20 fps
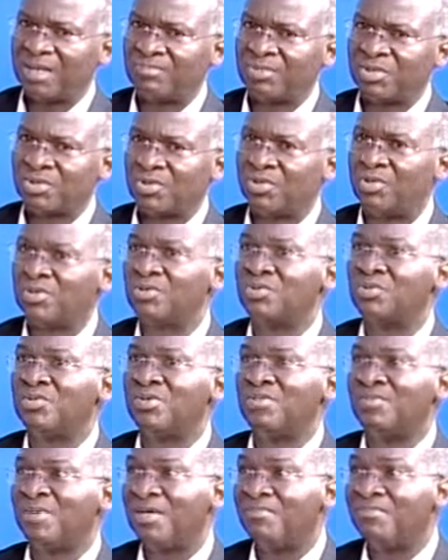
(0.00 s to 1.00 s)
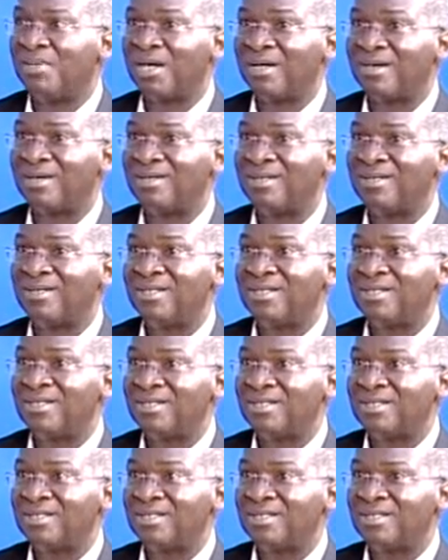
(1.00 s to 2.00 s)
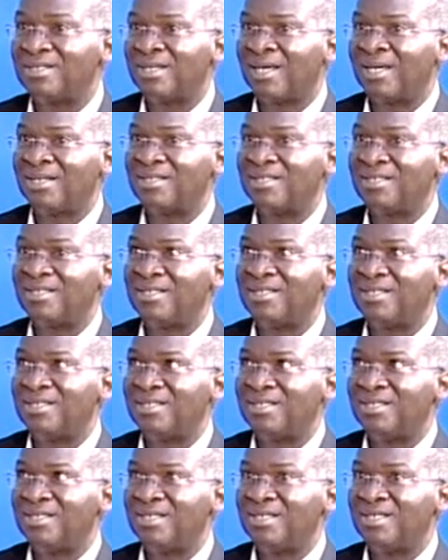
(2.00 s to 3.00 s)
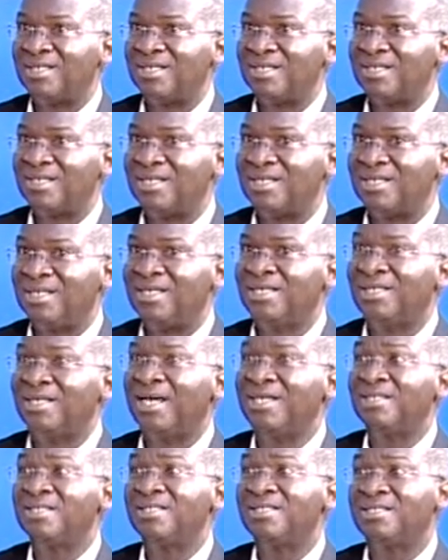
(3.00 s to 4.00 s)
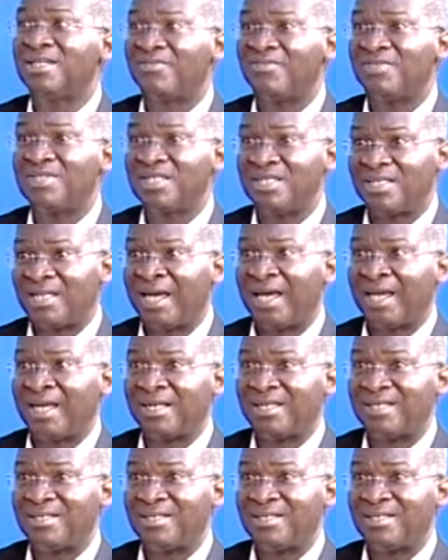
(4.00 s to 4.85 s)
must also remember that in 1979,